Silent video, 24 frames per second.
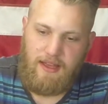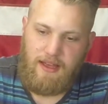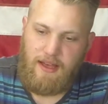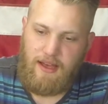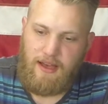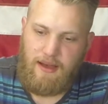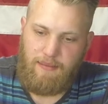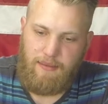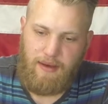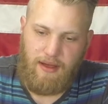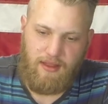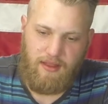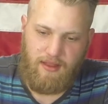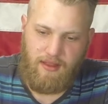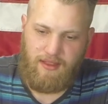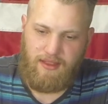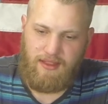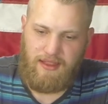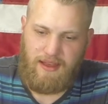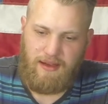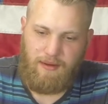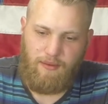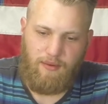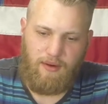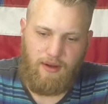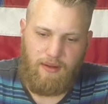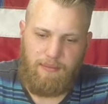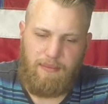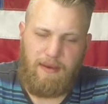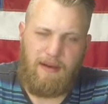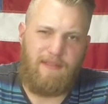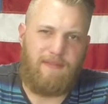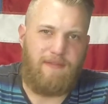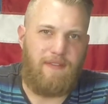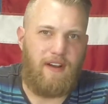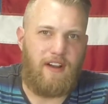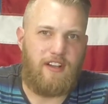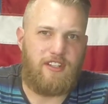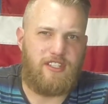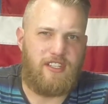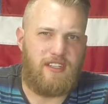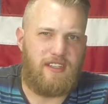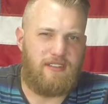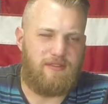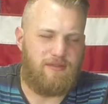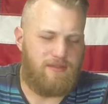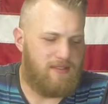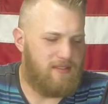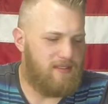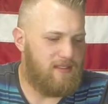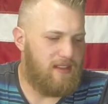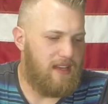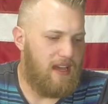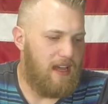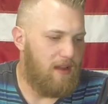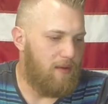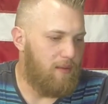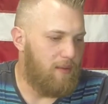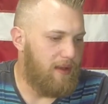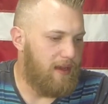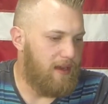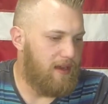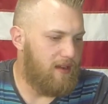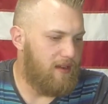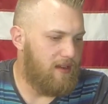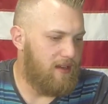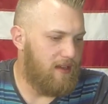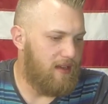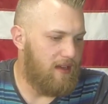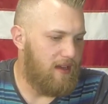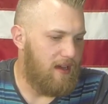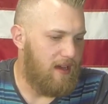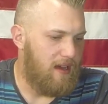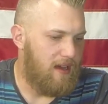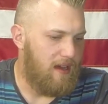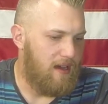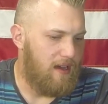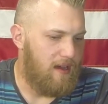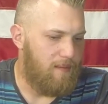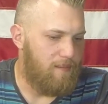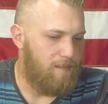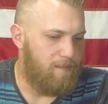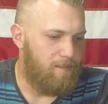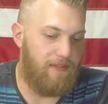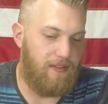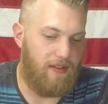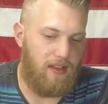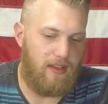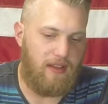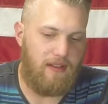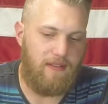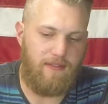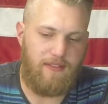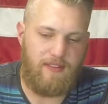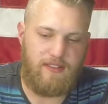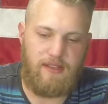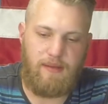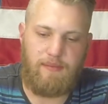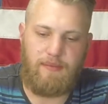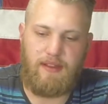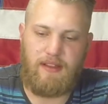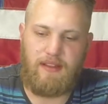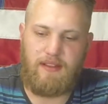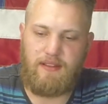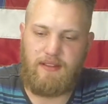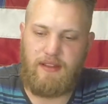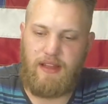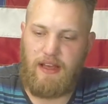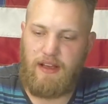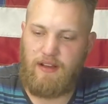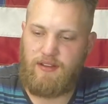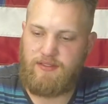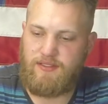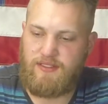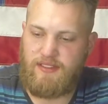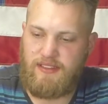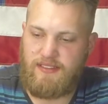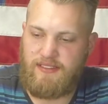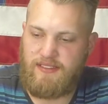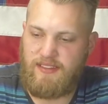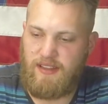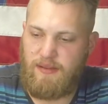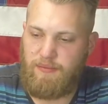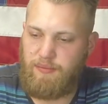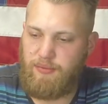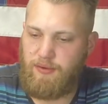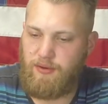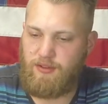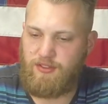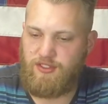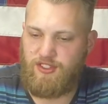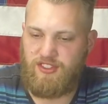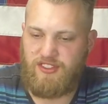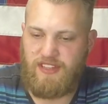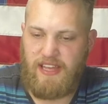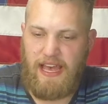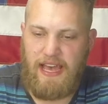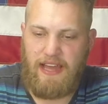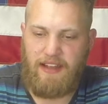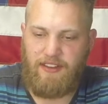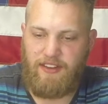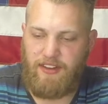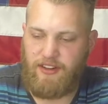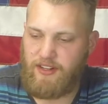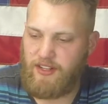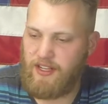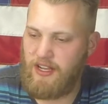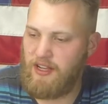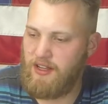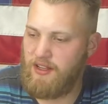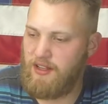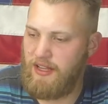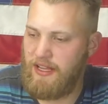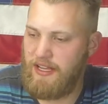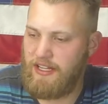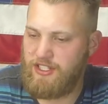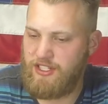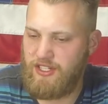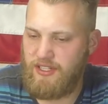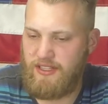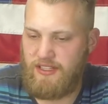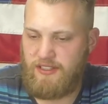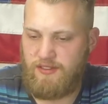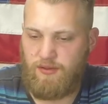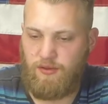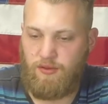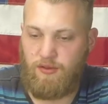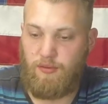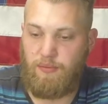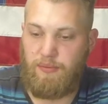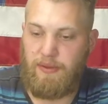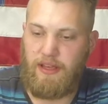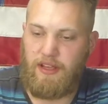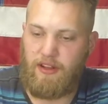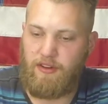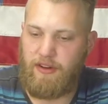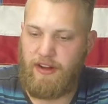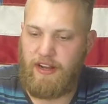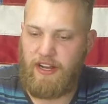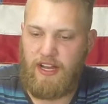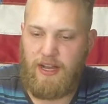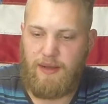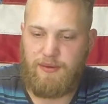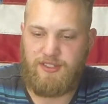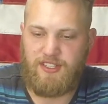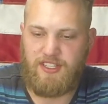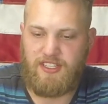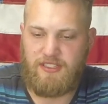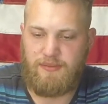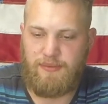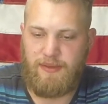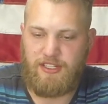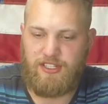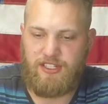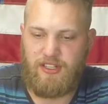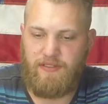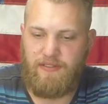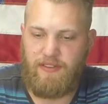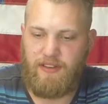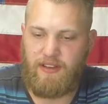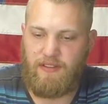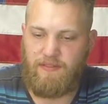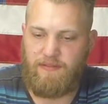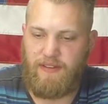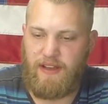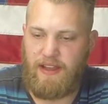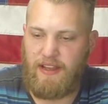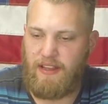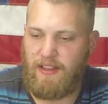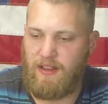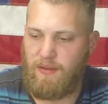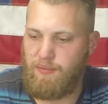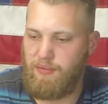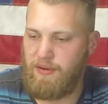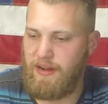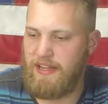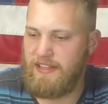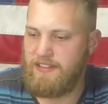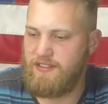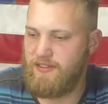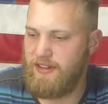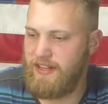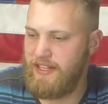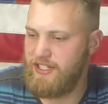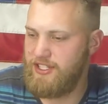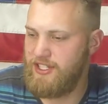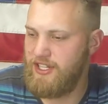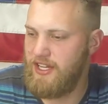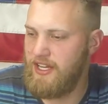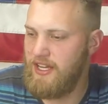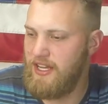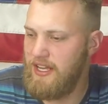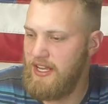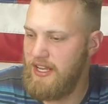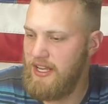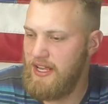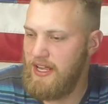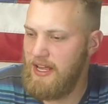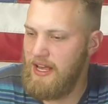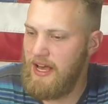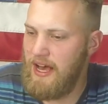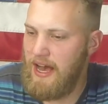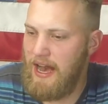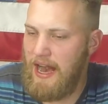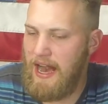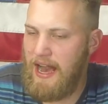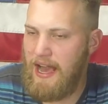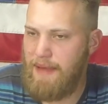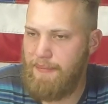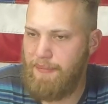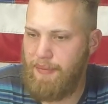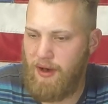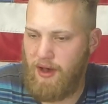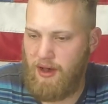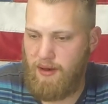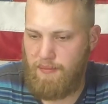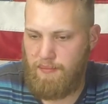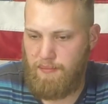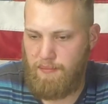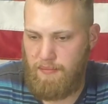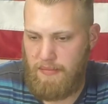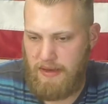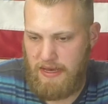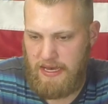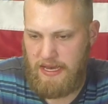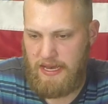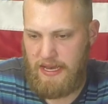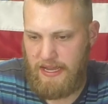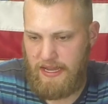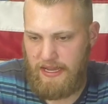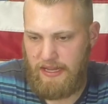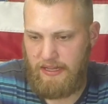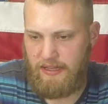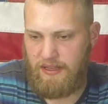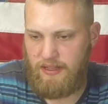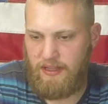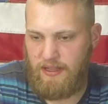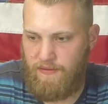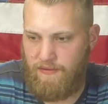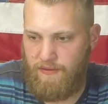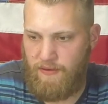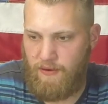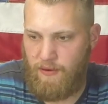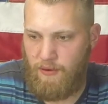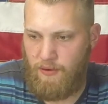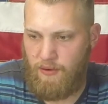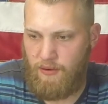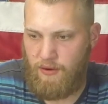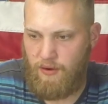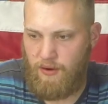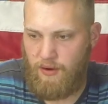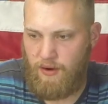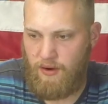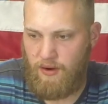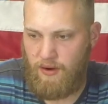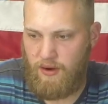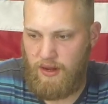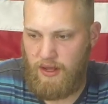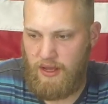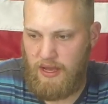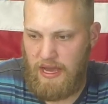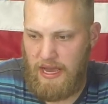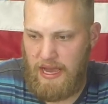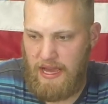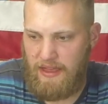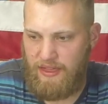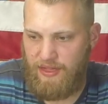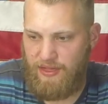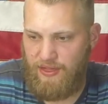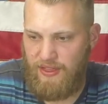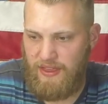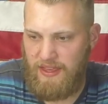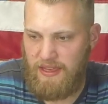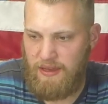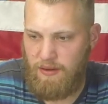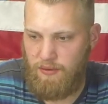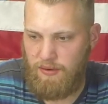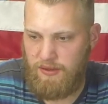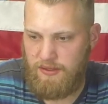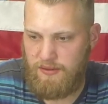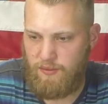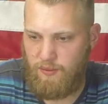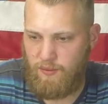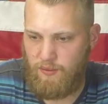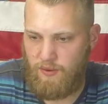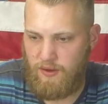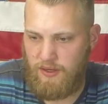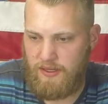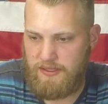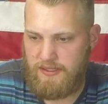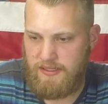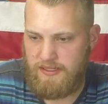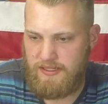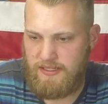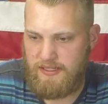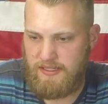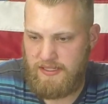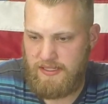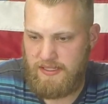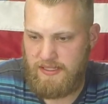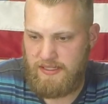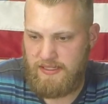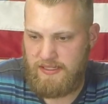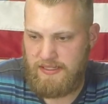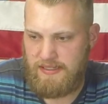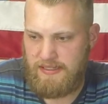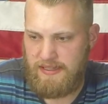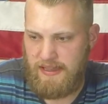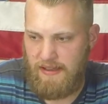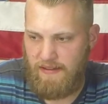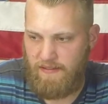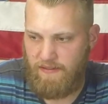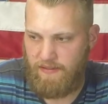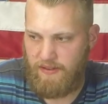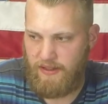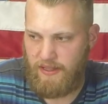Other than that one malfunction that was kind of weird. If you're looking for something else that's simple, just to add to your gun collection, this one would be a great option, especially if you can find it in the price range. I bought mine for, I think it was $170.